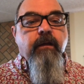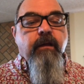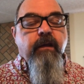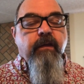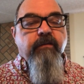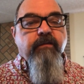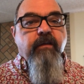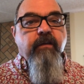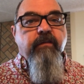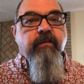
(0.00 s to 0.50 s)

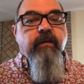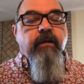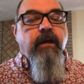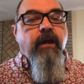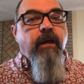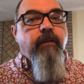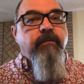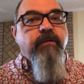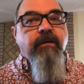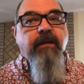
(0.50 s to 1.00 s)
Is this an
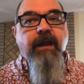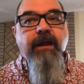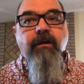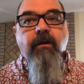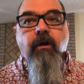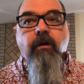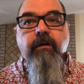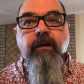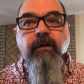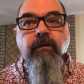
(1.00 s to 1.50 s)
up-to-date
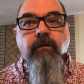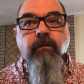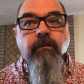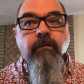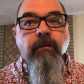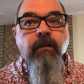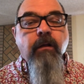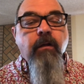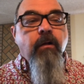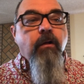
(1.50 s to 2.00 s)

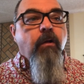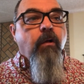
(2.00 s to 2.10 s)
article